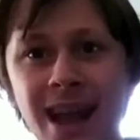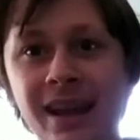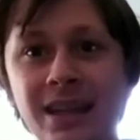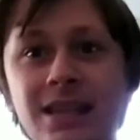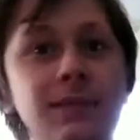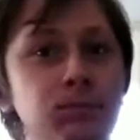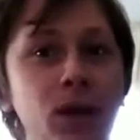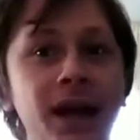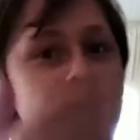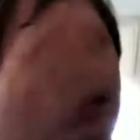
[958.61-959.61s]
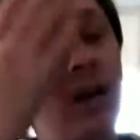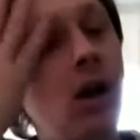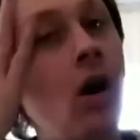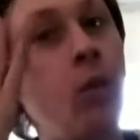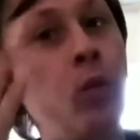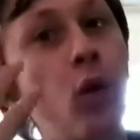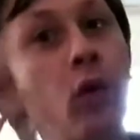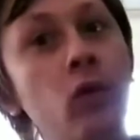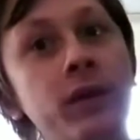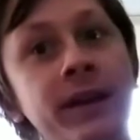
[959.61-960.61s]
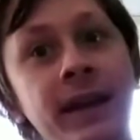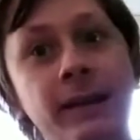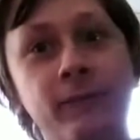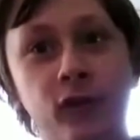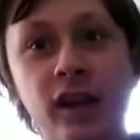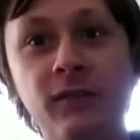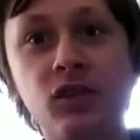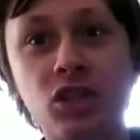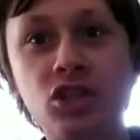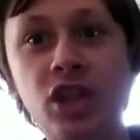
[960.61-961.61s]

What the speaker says: and he played a role in Freddy vs.